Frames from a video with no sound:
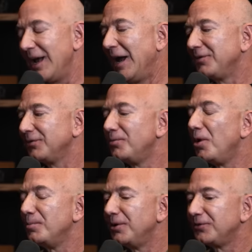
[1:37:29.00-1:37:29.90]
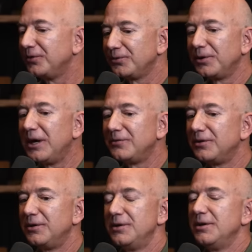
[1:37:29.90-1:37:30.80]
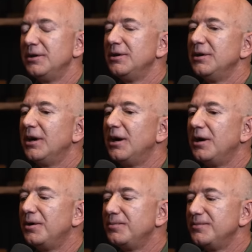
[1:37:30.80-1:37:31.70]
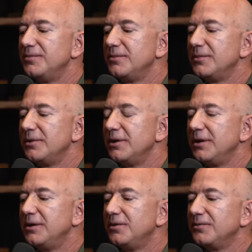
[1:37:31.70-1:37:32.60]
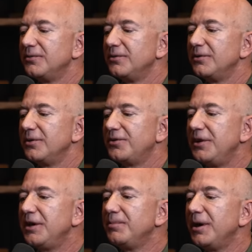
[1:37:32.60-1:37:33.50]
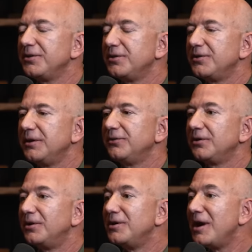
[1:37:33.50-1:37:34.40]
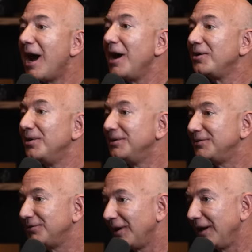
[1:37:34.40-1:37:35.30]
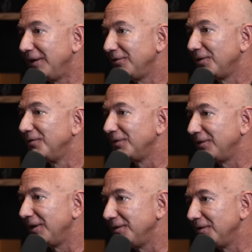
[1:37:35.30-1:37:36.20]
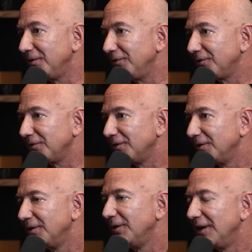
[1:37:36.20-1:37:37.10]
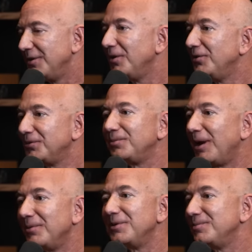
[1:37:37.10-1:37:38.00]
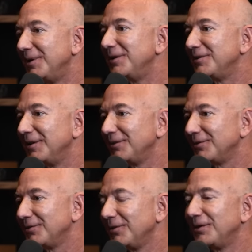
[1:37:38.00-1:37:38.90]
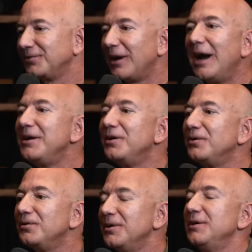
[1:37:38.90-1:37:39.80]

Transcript: as a small business, whatever, you know, think about the things that are not going to change over 10 years. And those are probably the big things. So, like, I know